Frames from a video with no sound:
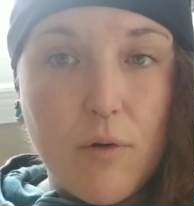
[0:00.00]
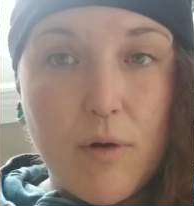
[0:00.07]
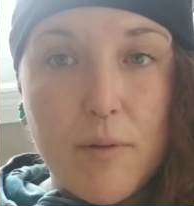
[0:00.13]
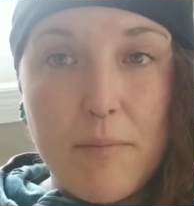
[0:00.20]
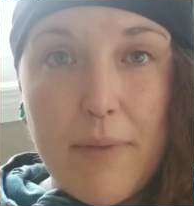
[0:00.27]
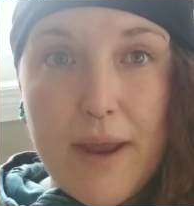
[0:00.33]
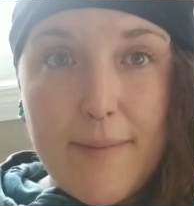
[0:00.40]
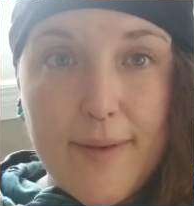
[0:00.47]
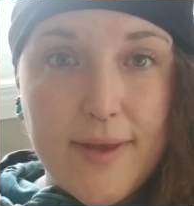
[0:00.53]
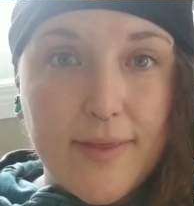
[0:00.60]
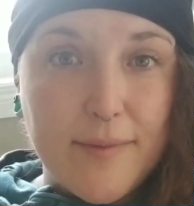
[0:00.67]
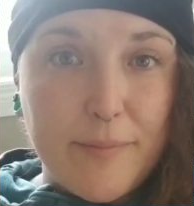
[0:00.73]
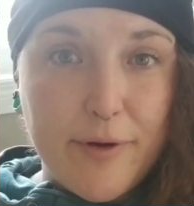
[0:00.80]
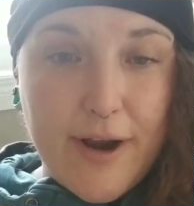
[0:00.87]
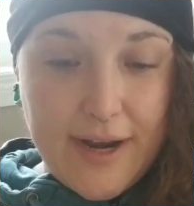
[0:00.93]
or maybe
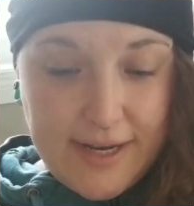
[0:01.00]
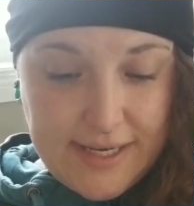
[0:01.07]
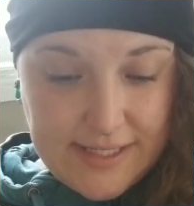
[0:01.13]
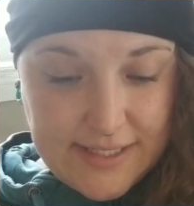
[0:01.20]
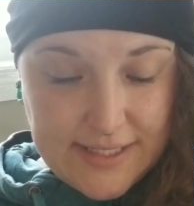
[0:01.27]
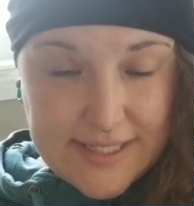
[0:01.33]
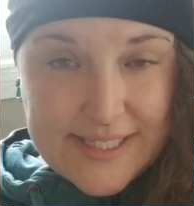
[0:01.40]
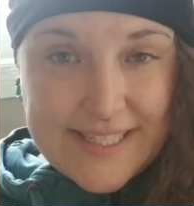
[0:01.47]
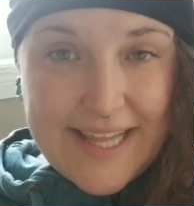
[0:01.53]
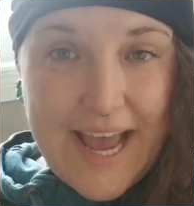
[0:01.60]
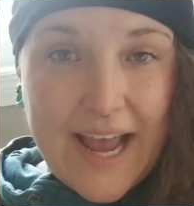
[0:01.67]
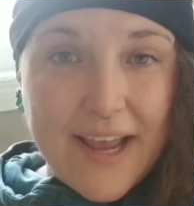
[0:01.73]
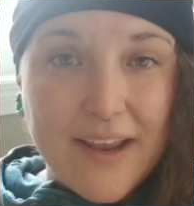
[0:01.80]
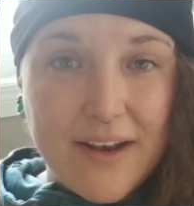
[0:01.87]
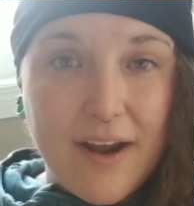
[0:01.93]
the bread isn't
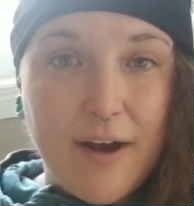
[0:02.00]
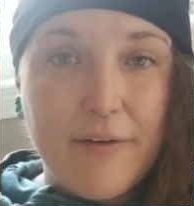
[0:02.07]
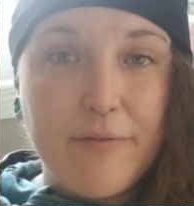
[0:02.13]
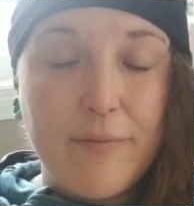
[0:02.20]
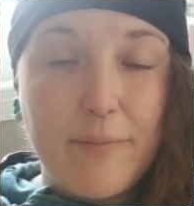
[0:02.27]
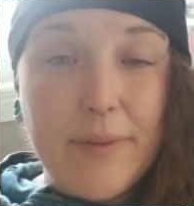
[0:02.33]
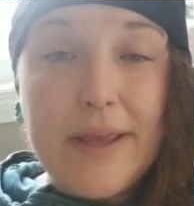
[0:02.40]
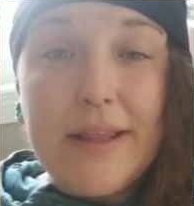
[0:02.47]
slack enough.